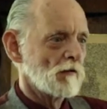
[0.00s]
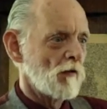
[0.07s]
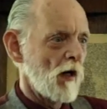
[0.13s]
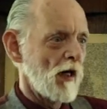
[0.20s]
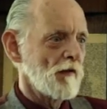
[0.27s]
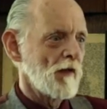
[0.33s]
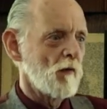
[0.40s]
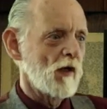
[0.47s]
All
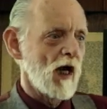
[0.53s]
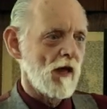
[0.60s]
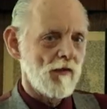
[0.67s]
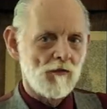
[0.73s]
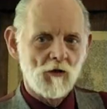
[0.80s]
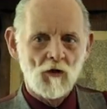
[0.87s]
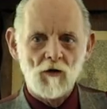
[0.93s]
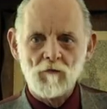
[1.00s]
right, then we've
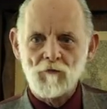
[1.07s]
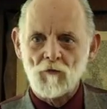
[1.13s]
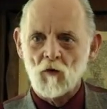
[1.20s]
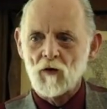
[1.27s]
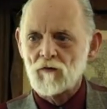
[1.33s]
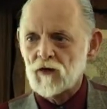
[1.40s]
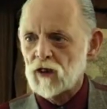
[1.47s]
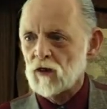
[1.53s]
got third,
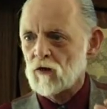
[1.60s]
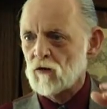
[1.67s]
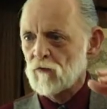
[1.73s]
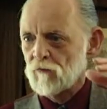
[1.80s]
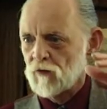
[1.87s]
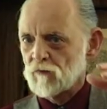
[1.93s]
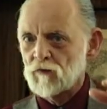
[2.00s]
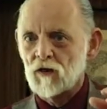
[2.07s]
fourth gear,
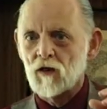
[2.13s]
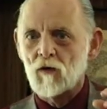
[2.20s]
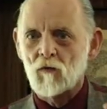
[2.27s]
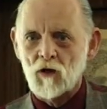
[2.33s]
fifth gear.